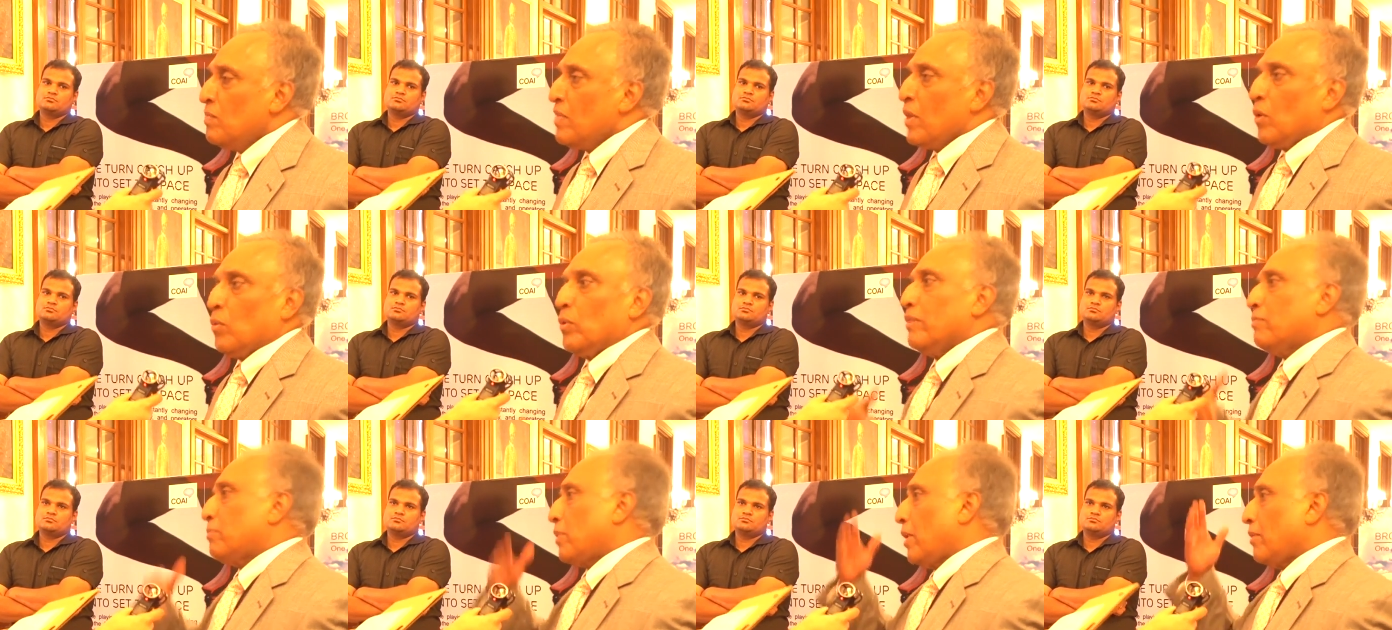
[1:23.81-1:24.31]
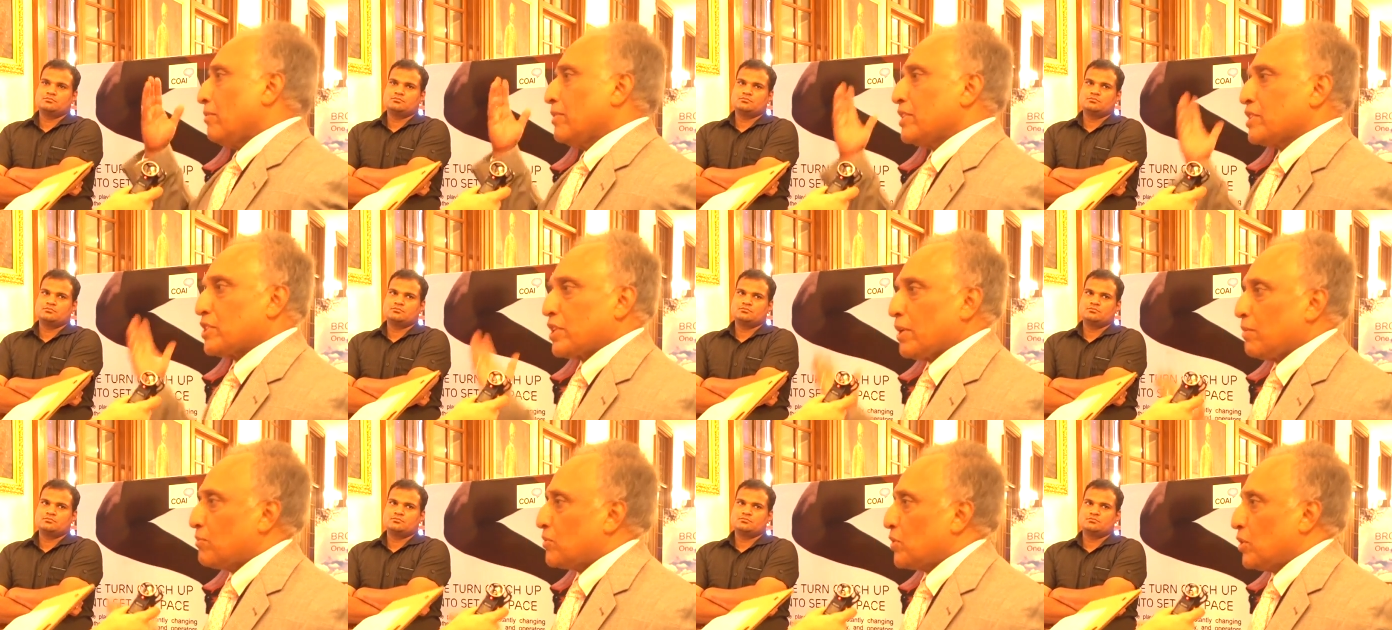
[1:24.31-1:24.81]
Speaker 1: We probably
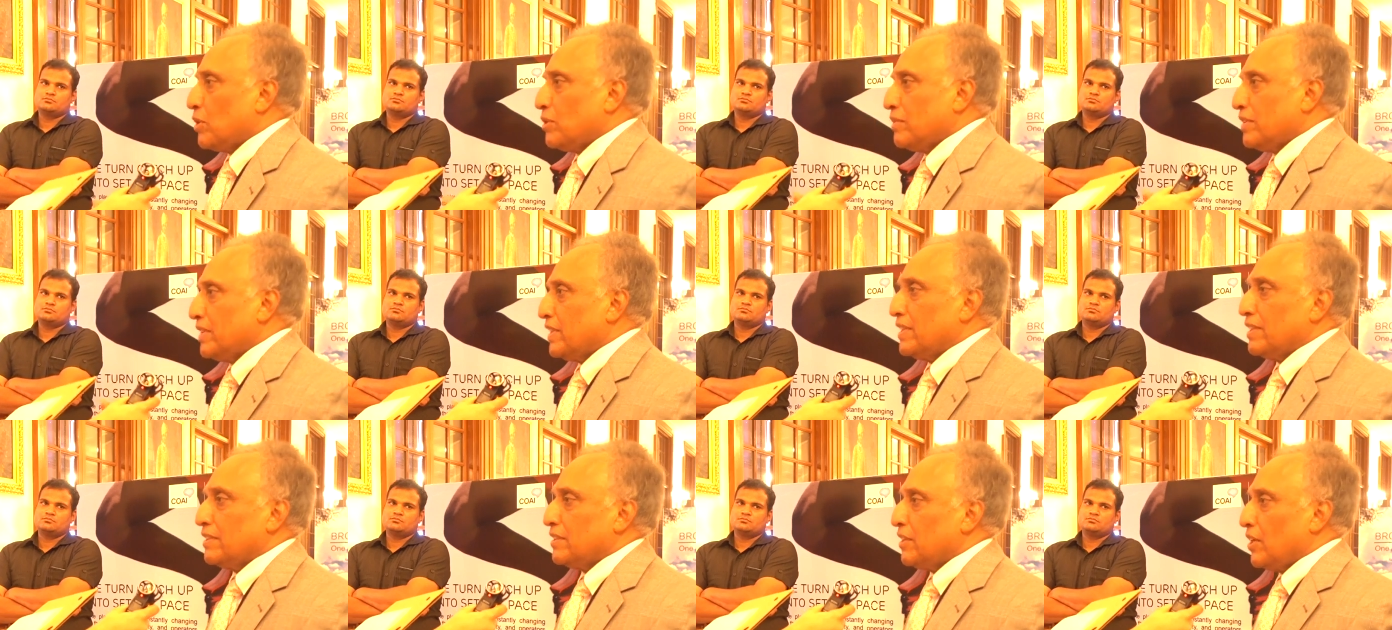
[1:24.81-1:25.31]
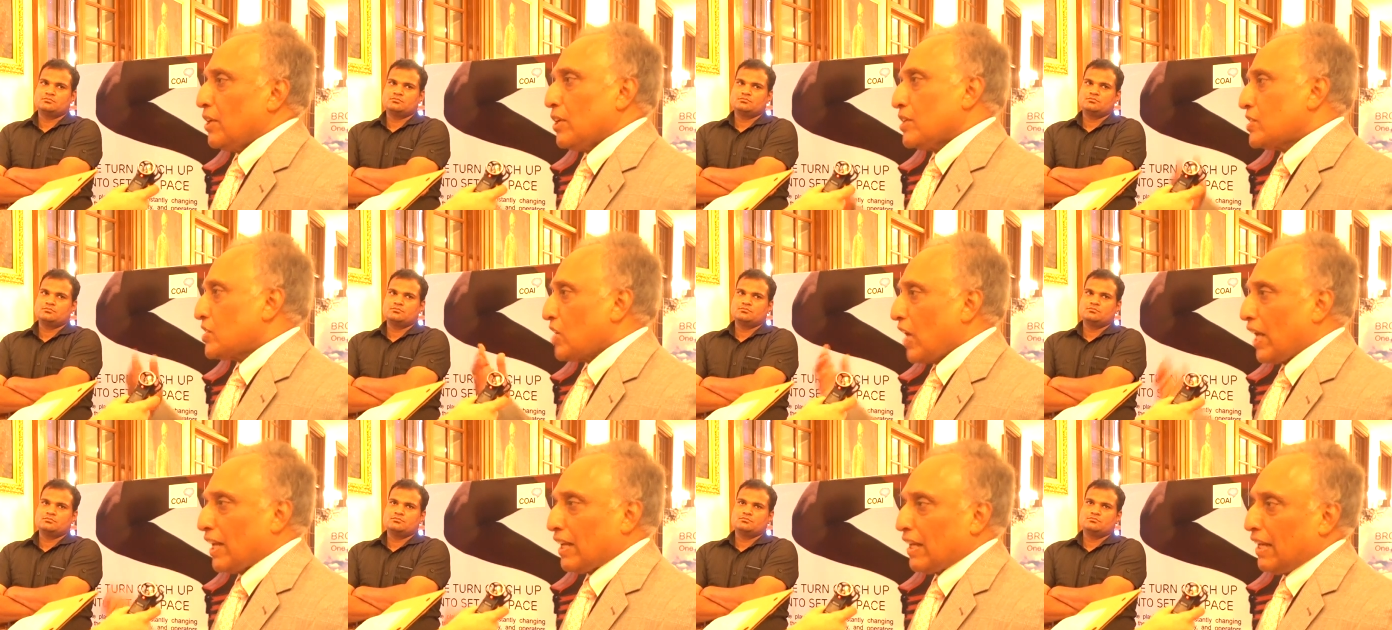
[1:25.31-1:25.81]
skipped over, you know,
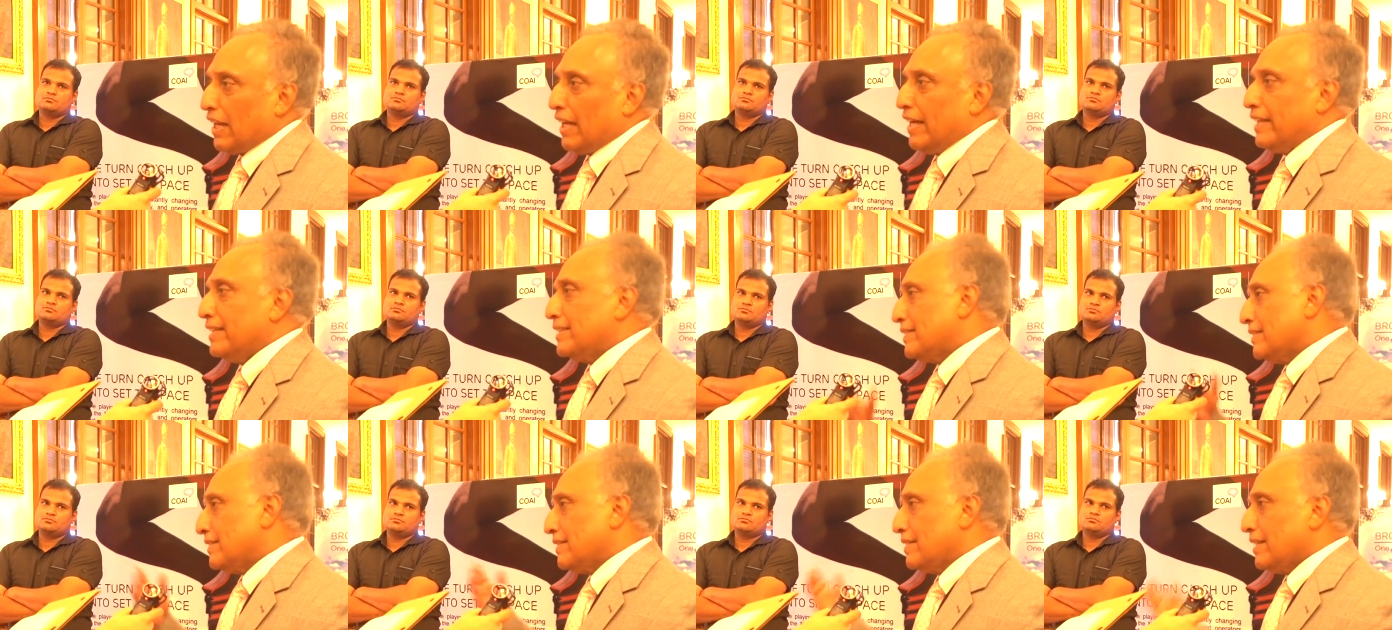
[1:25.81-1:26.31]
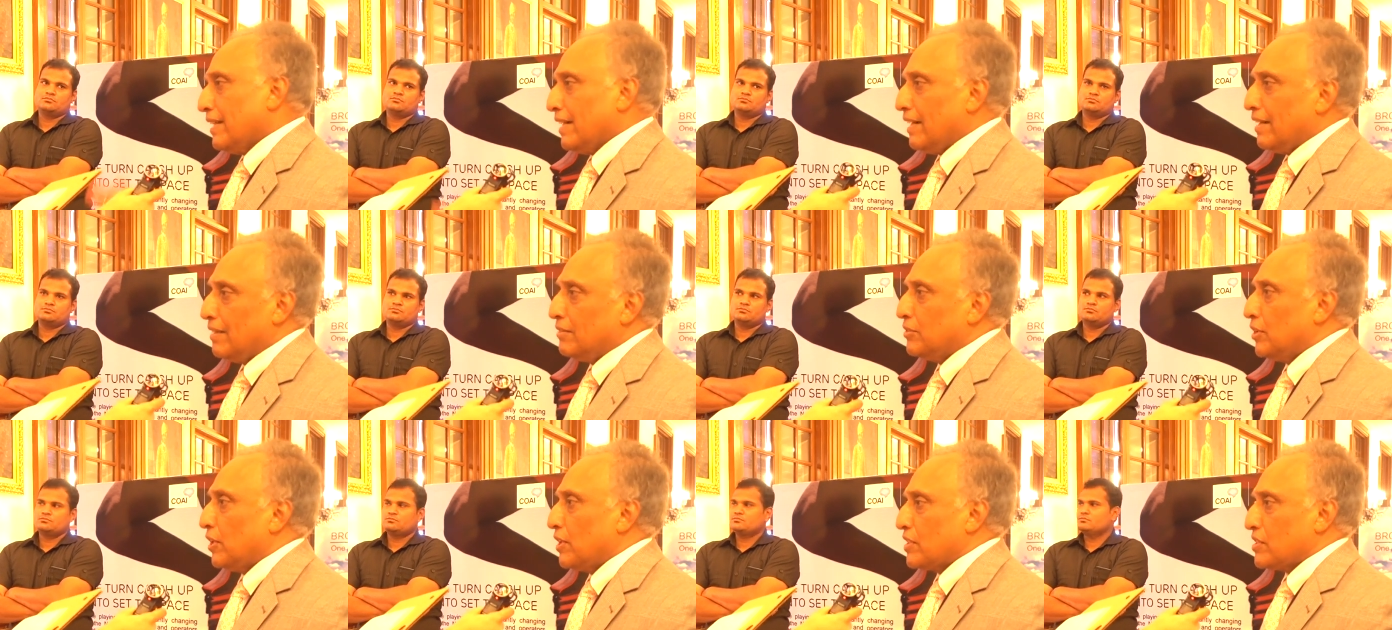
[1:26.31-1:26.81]
satellite and, uh,
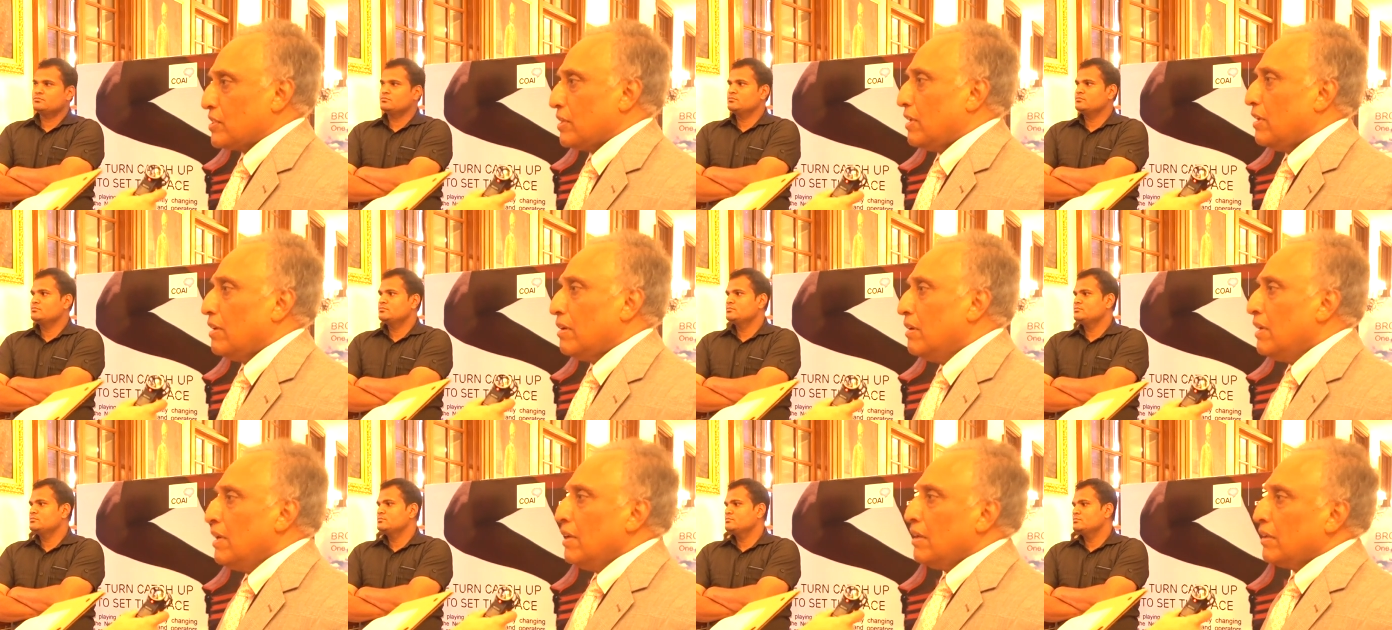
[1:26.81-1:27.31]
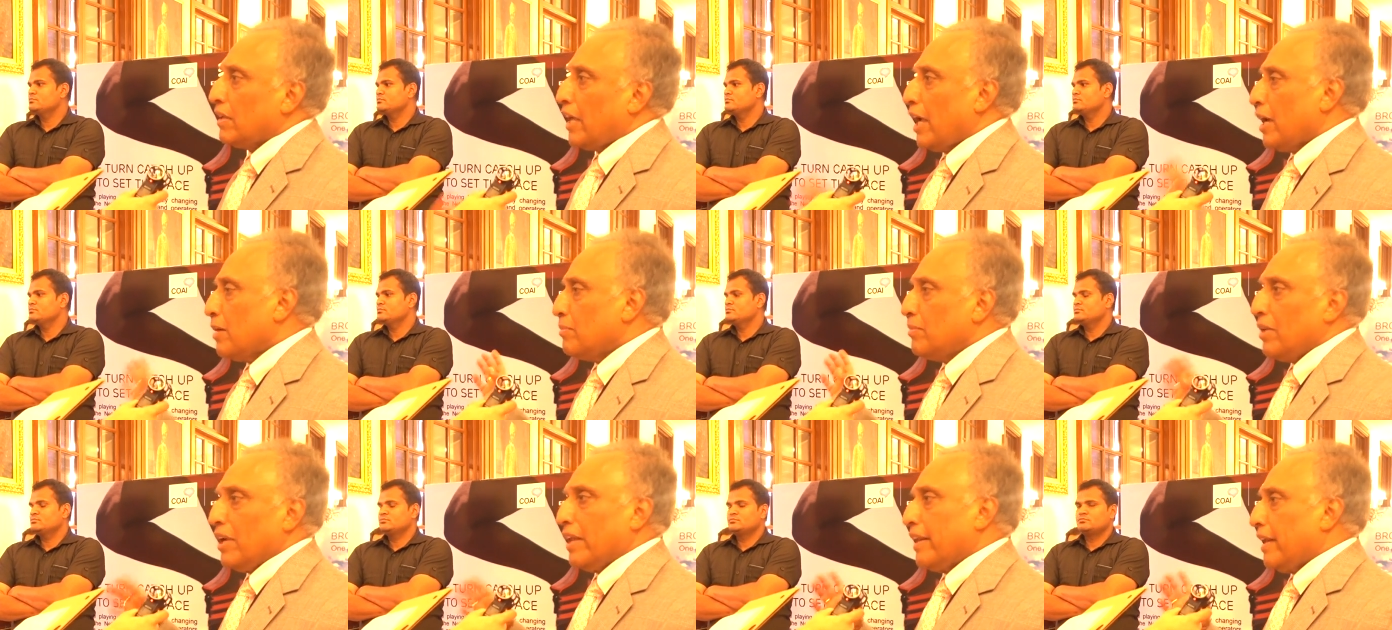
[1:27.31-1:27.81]
you know, uh,
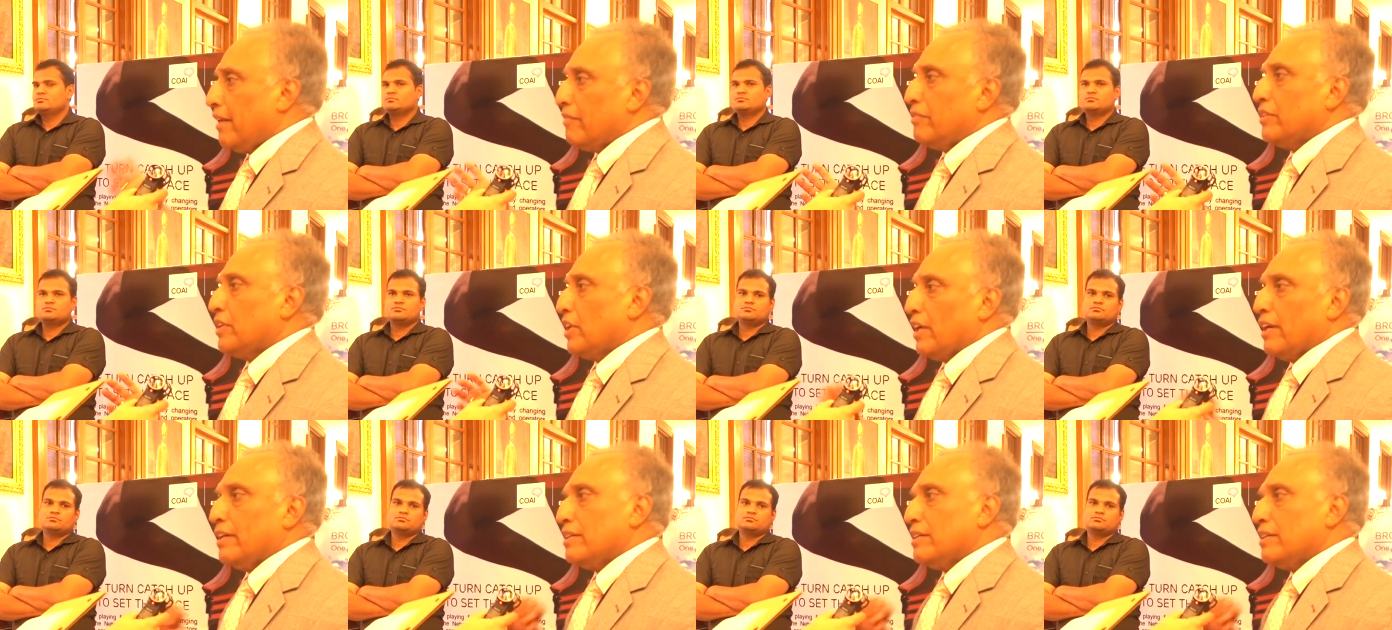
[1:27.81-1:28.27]
cable and everything